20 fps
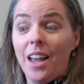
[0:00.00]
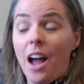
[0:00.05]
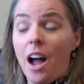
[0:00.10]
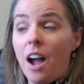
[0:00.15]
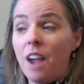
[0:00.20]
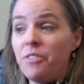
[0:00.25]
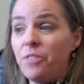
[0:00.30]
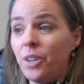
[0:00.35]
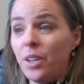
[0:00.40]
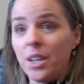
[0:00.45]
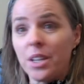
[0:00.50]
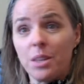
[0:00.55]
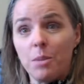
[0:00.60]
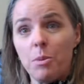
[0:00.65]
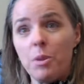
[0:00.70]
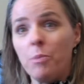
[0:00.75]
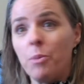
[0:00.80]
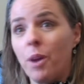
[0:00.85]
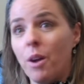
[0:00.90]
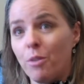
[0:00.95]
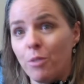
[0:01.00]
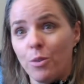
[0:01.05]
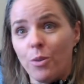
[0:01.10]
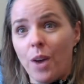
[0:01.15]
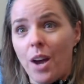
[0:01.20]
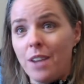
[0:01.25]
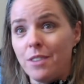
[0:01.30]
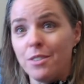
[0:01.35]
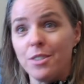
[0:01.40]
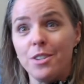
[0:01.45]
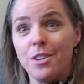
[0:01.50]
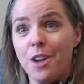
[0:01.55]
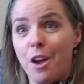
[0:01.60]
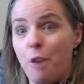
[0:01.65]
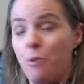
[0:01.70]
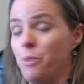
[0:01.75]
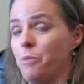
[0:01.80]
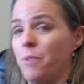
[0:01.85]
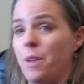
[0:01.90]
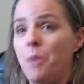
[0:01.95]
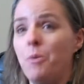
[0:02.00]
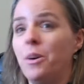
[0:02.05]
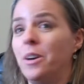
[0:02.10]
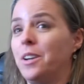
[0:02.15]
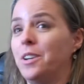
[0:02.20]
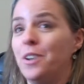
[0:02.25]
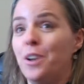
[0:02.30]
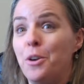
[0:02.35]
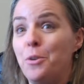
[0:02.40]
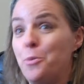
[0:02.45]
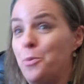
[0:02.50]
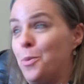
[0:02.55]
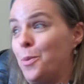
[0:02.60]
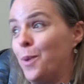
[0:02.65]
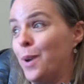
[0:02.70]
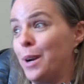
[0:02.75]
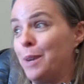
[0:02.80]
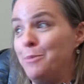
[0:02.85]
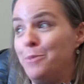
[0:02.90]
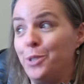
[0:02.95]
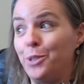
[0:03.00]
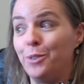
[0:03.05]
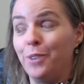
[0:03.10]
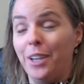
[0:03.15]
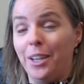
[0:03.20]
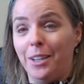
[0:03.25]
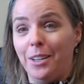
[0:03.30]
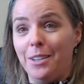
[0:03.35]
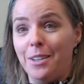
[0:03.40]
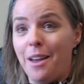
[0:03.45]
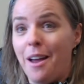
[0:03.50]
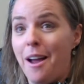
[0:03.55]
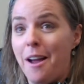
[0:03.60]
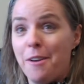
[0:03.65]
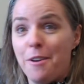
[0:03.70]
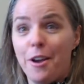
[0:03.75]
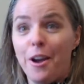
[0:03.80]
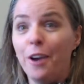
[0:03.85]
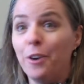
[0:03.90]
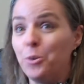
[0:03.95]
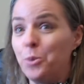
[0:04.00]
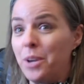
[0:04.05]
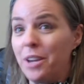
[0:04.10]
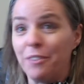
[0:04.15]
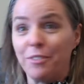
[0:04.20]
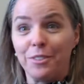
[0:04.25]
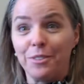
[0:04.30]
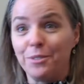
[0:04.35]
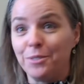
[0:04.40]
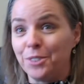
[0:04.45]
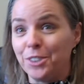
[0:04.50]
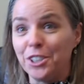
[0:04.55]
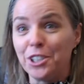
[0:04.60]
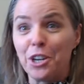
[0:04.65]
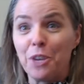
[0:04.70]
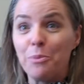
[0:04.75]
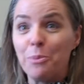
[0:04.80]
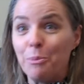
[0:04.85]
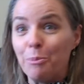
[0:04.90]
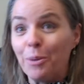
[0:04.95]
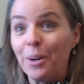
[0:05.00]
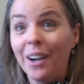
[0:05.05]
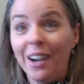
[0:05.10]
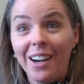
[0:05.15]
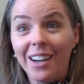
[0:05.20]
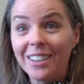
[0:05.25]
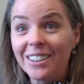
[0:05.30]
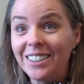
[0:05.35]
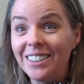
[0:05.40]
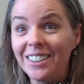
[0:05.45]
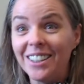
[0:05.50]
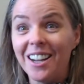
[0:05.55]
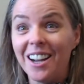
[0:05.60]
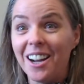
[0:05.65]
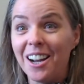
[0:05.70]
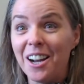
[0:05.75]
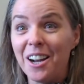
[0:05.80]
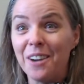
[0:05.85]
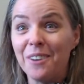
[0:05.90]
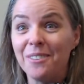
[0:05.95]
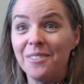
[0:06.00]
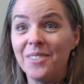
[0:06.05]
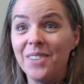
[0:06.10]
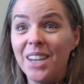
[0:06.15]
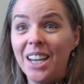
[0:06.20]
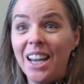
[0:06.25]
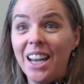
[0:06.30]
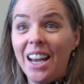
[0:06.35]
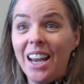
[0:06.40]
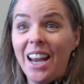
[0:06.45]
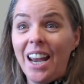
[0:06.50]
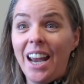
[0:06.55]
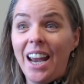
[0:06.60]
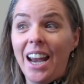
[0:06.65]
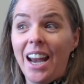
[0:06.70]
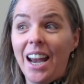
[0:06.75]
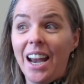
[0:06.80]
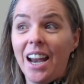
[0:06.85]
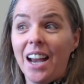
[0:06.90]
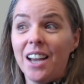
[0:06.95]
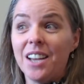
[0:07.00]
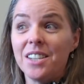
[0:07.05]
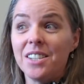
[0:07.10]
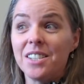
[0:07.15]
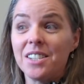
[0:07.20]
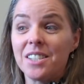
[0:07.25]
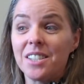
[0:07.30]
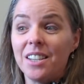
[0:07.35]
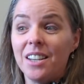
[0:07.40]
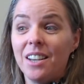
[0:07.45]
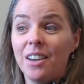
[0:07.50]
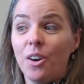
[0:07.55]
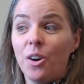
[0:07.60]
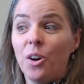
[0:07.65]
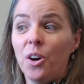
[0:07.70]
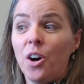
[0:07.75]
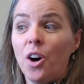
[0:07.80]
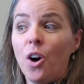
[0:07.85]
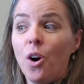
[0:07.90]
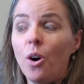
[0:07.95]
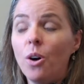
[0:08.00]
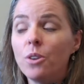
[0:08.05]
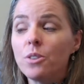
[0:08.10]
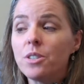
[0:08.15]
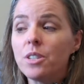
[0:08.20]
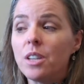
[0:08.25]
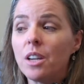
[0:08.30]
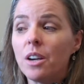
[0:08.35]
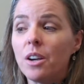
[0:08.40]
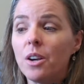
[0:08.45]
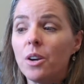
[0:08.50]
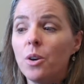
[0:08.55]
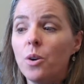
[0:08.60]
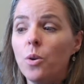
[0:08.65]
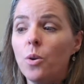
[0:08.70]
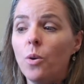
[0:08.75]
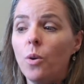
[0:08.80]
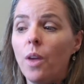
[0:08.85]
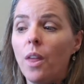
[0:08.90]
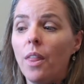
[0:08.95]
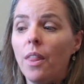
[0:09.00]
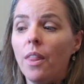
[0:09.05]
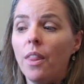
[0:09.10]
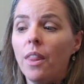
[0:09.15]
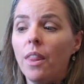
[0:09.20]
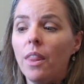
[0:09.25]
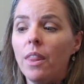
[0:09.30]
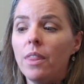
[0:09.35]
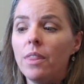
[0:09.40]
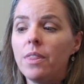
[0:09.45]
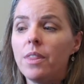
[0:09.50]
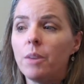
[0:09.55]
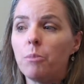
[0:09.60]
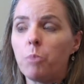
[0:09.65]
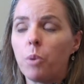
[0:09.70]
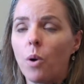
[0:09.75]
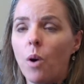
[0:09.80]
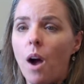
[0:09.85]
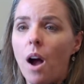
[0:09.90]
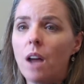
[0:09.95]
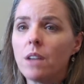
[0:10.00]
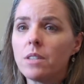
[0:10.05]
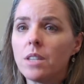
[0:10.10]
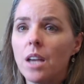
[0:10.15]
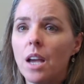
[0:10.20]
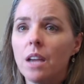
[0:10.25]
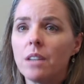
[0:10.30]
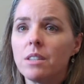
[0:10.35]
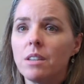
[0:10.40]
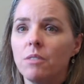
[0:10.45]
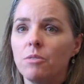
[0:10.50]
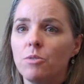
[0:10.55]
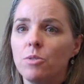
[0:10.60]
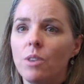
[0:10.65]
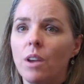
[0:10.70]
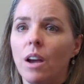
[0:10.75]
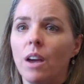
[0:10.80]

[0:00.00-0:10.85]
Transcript: I feel like the people have a right to know. If they want to know what I'm doing, we're an open book. And also the process of